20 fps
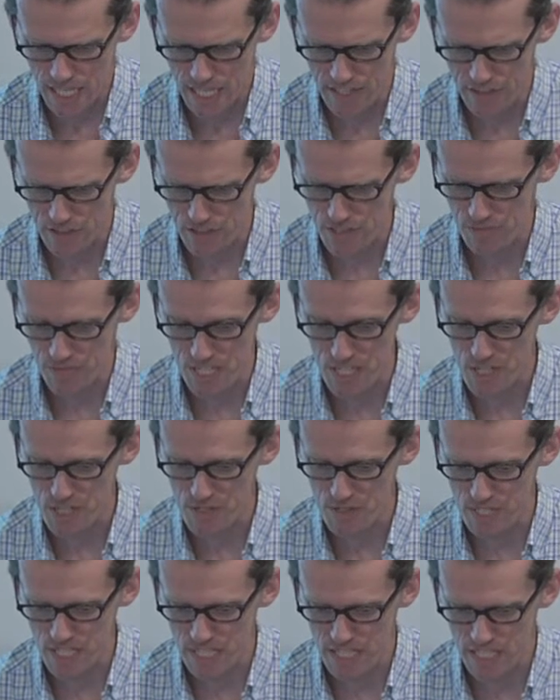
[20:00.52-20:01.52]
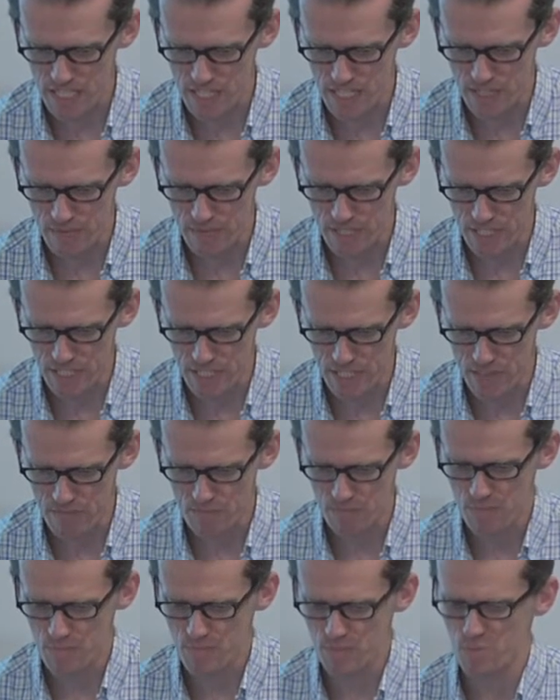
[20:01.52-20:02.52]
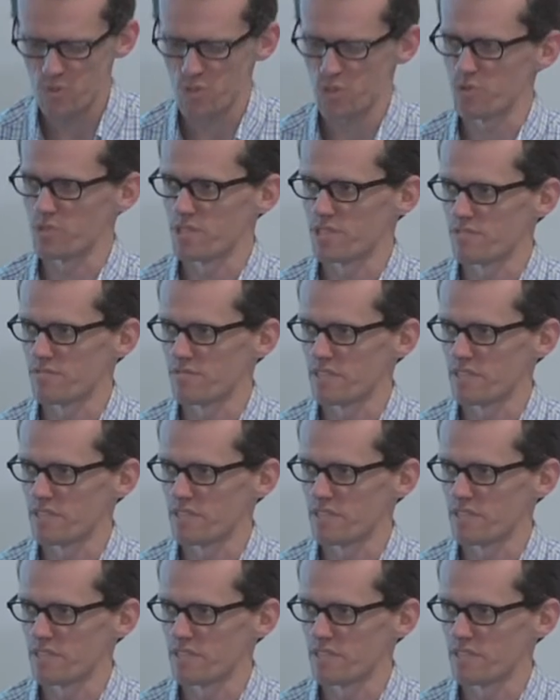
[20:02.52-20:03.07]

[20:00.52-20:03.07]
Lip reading: And there are some issues here. I mean, George's